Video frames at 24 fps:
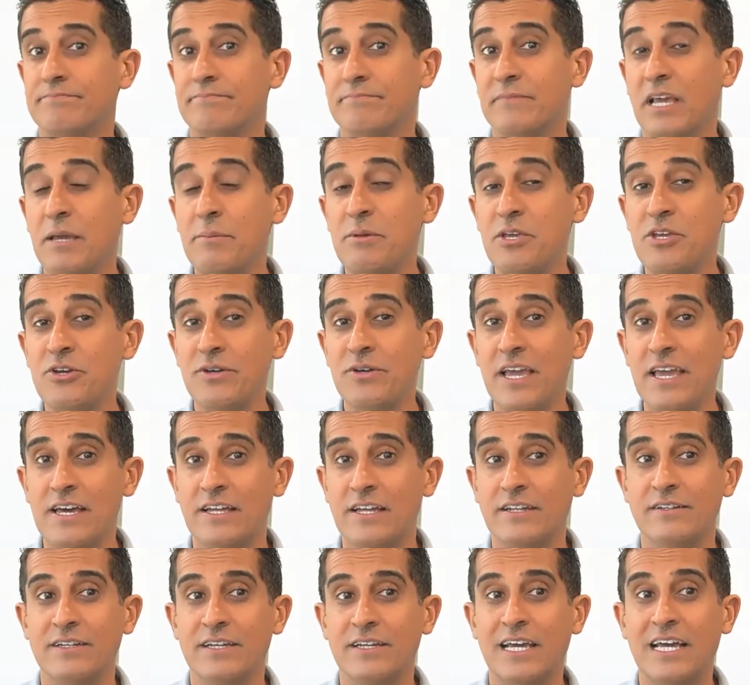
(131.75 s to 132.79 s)
Maybe you can.
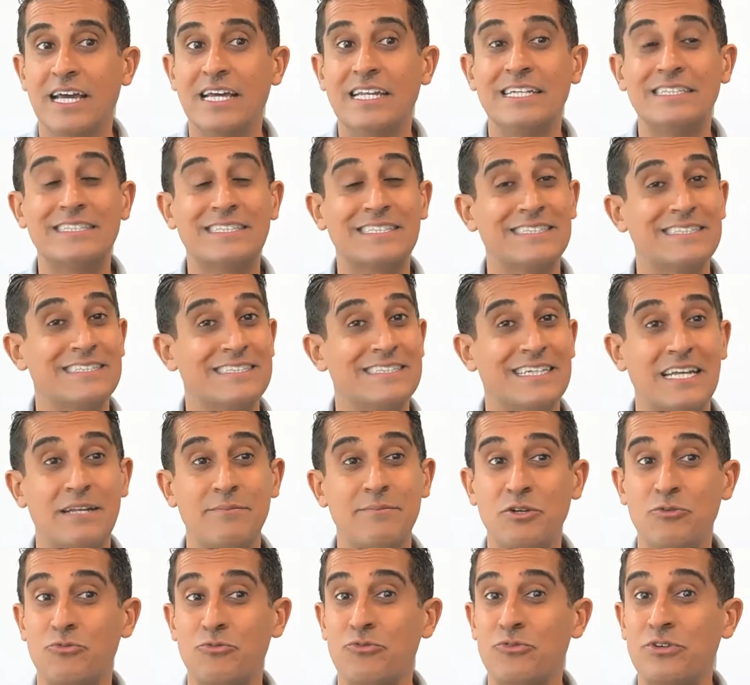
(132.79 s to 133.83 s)
And it's going to
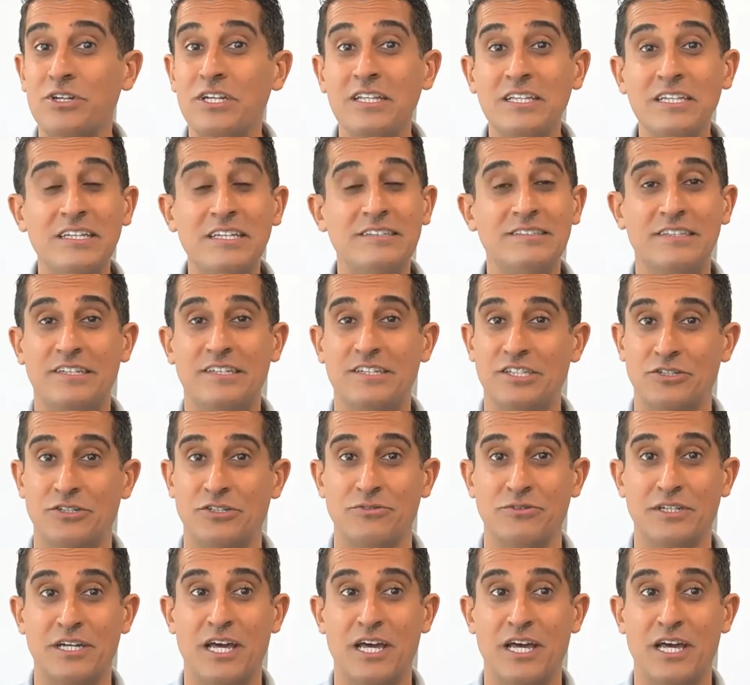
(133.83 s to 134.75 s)
be really easy to do.